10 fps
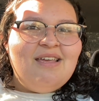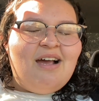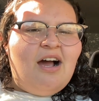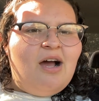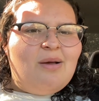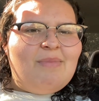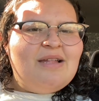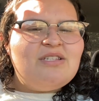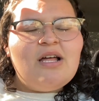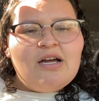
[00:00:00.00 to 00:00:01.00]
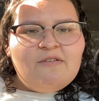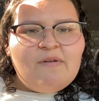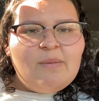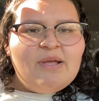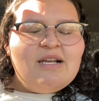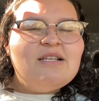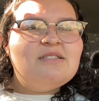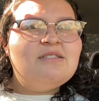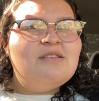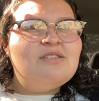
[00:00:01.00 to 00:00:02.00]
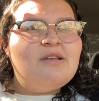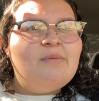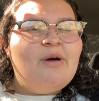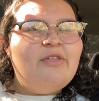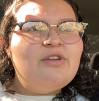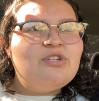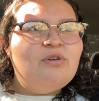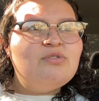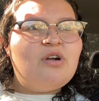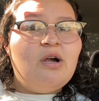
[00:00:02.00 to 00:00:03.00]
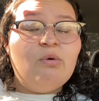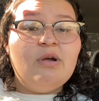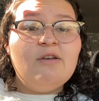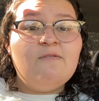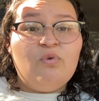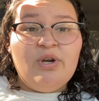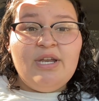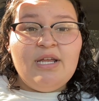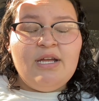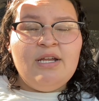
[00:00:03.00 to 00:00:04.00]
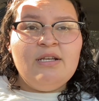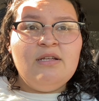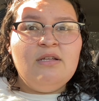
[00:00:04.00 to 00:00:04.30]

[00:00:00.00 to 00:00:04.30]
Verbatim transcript: um, it's not unfair because some other shows are 149